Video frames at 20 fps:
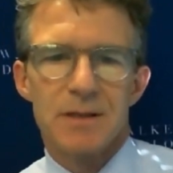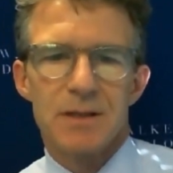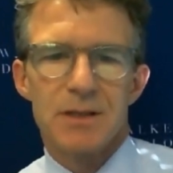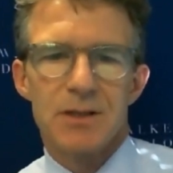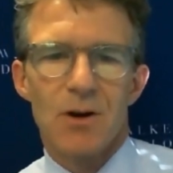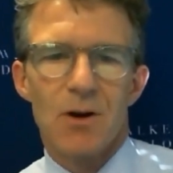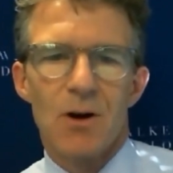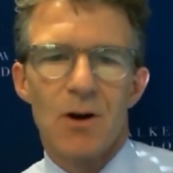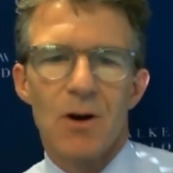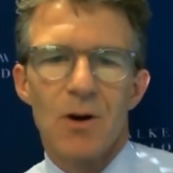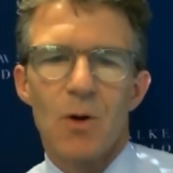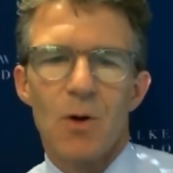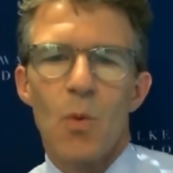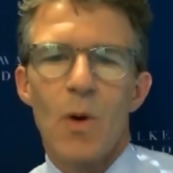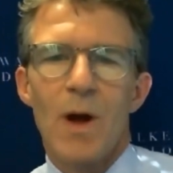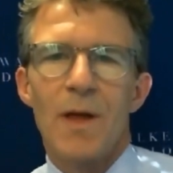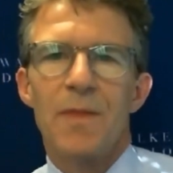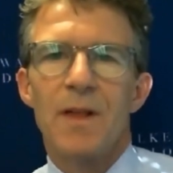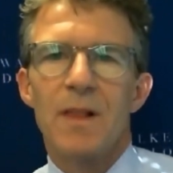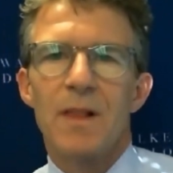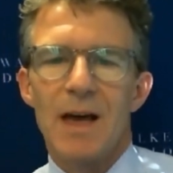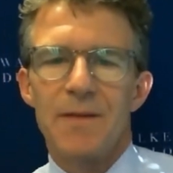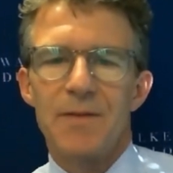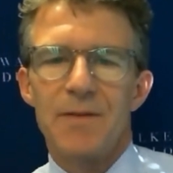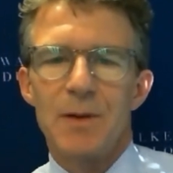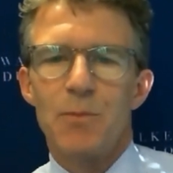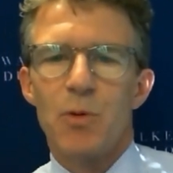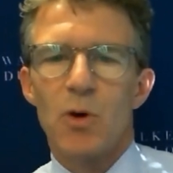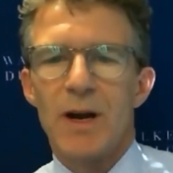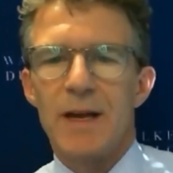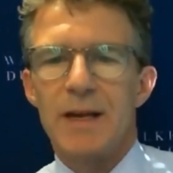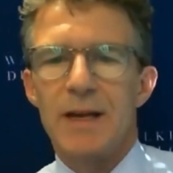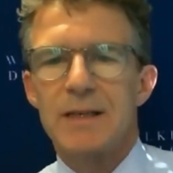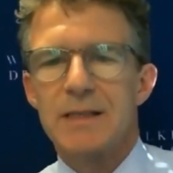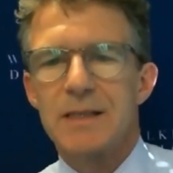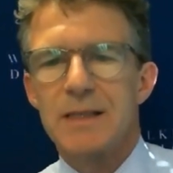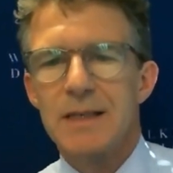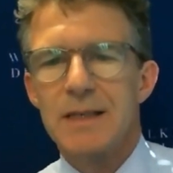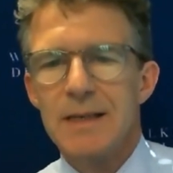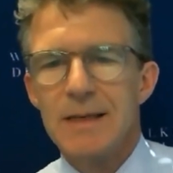song, When the Levee
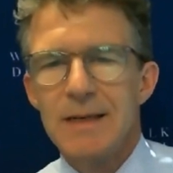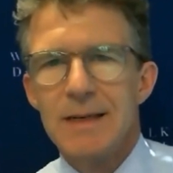Breaks,